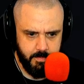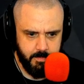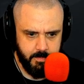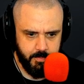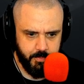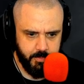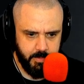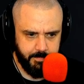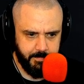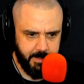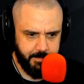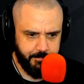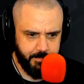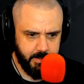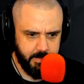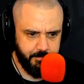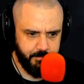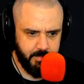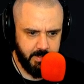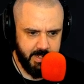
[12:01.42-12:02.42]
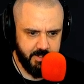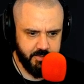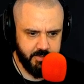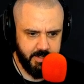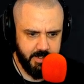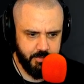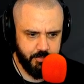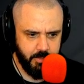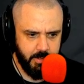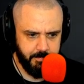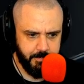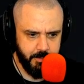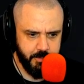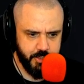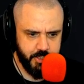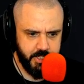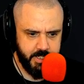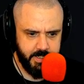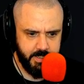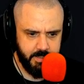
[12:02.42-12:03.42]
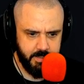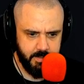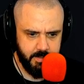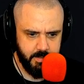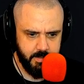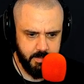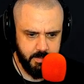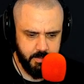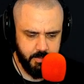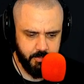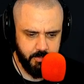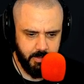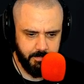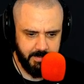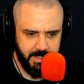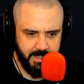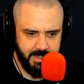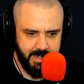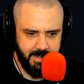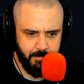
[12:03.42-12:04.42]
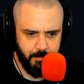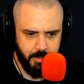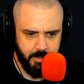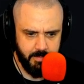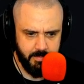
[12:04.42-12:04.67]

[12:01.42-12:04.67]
Drop that fucking flashlight. Drop your shit. Drop that camera.